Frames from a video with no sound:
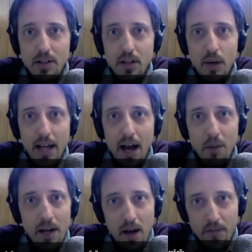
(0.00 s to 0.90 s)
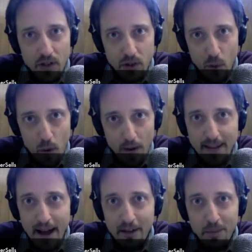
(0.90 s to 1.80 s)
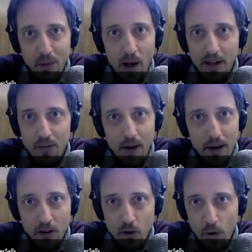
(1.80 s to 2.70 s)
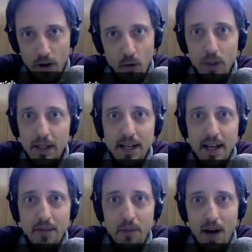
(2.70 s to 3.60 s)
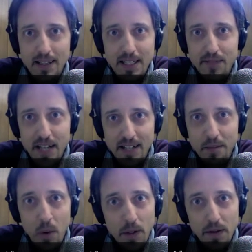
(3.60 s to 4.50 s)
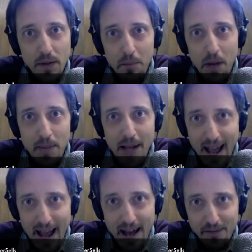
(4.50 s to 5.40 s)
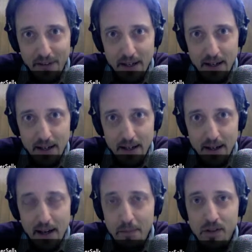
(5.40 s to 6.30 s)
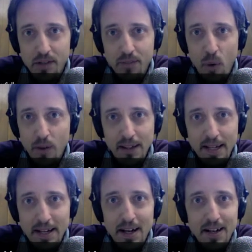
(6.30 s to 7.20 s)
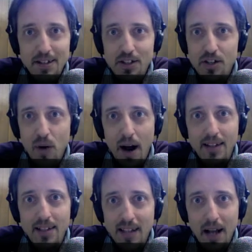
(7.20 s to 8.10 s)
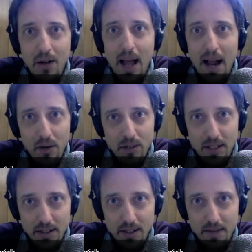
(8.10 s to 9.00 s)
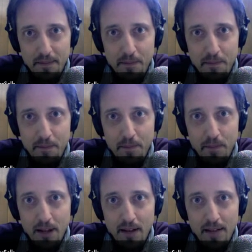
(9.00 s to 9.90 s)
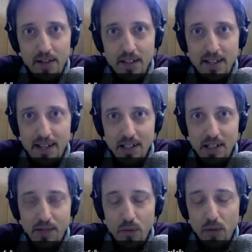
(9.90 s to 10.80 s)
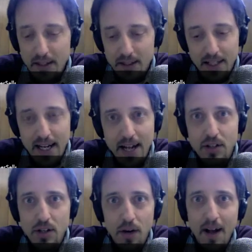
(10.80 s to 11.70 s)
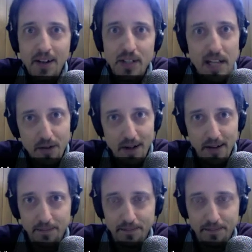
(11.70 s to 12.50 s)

going out my office door, down the block and around the corner, willing to give a positive testimonial on my behalf? And most importantly, do I sell houses? The statistics for real estate agents are not secret.